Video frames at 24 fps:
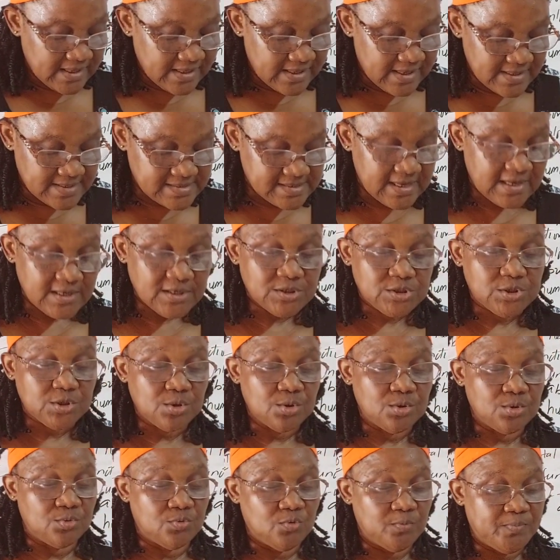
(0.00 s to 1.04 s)

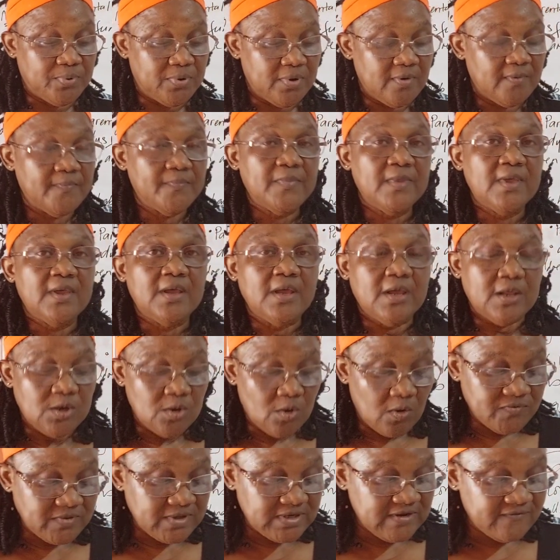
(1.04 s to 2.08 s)
descent group.
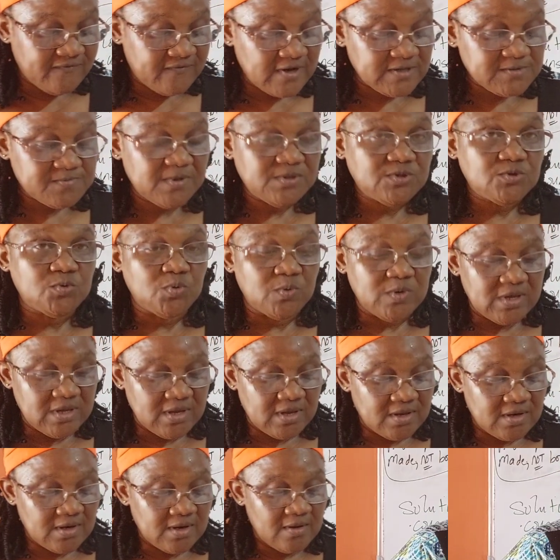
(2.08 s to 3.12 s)
Now, the difference
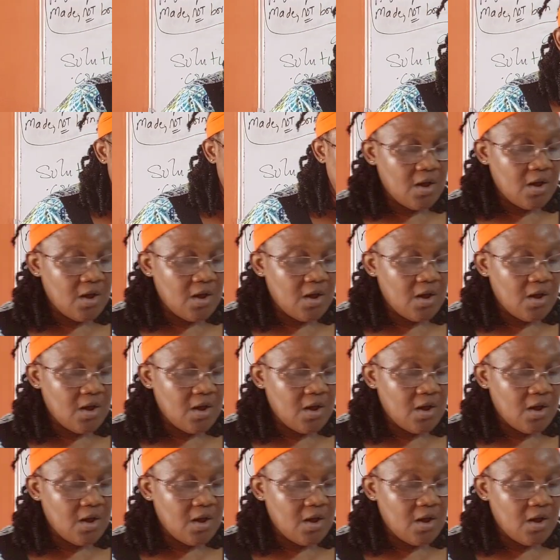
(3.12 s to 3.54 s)
between the